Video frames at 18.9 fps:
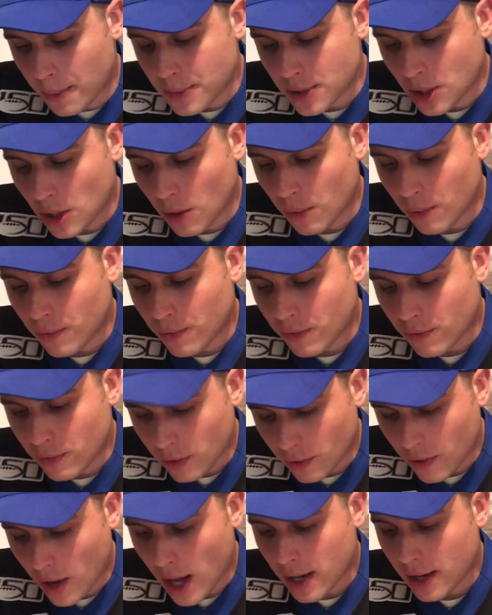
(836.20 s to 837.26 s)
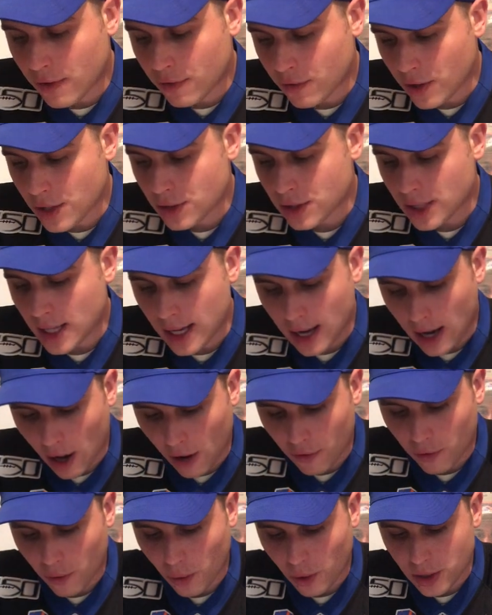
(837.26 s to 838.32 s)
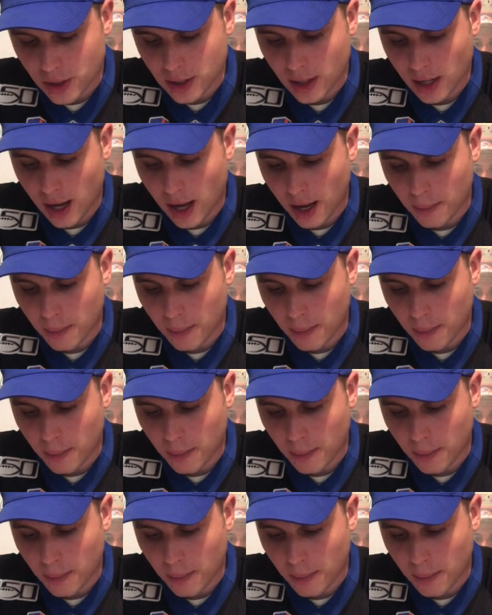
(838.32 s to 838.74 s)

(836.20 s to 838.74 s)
So Nevada, Fresno State, Air Force